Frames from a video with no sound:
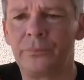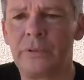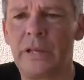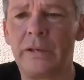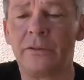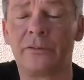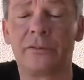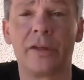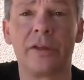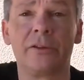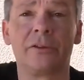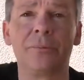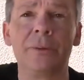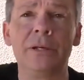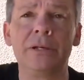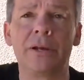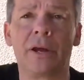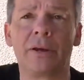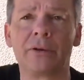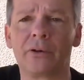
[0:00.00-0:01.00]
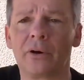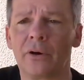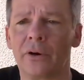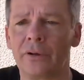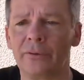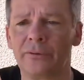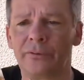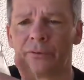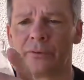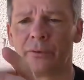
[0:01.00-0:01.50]
yeah, so that's me done,
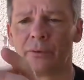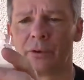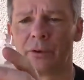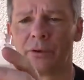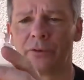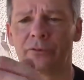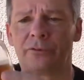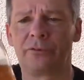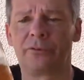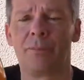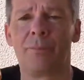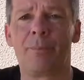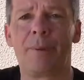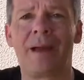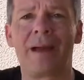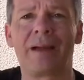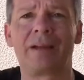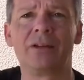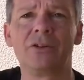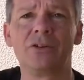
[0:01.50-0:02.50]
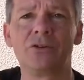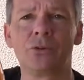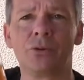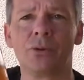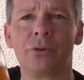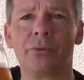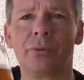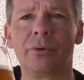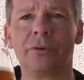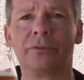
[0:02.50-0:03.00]
guys. I'm going to sit back and
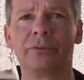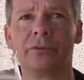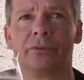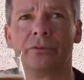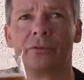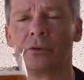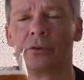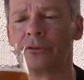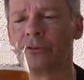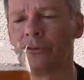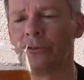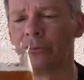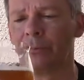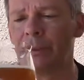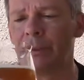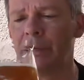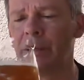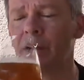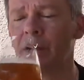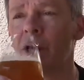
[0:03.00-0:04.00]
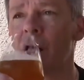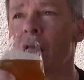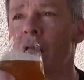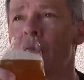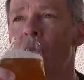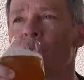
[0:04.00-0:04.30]
enjoy the rest of Chris's beer.